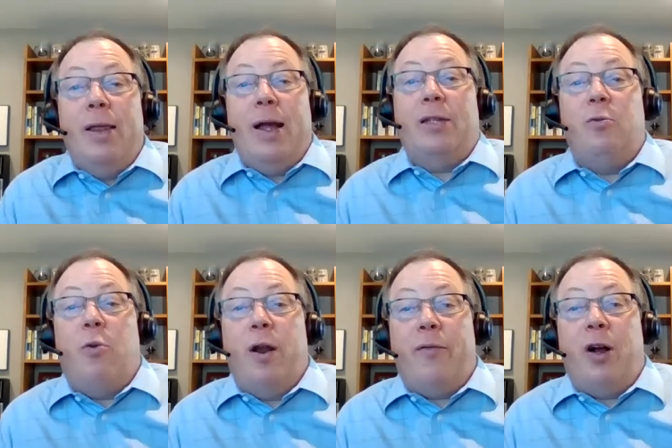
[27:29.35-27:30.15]
and that's the
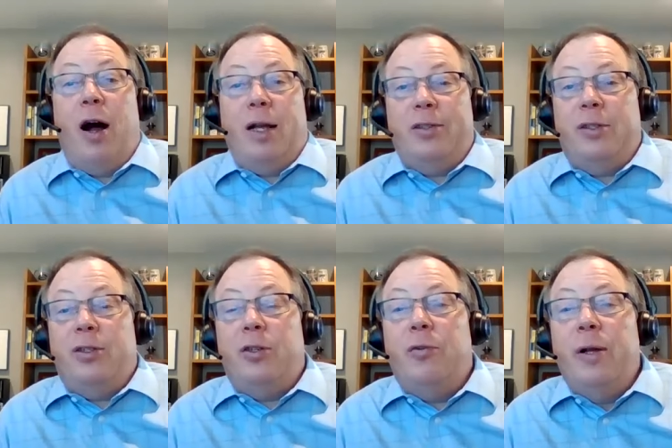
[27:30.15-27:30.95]
one of cost.
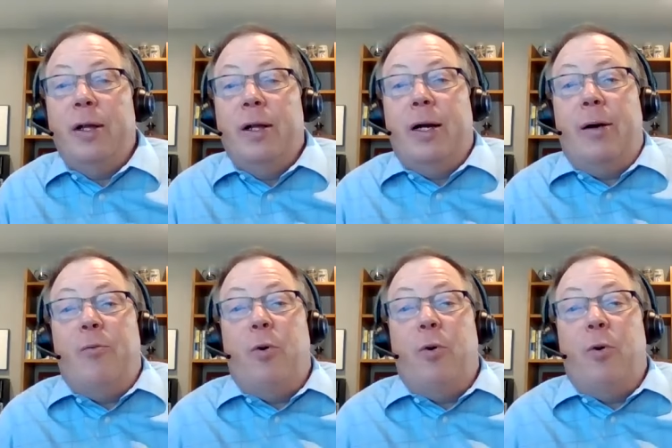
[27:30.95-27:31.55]
So um,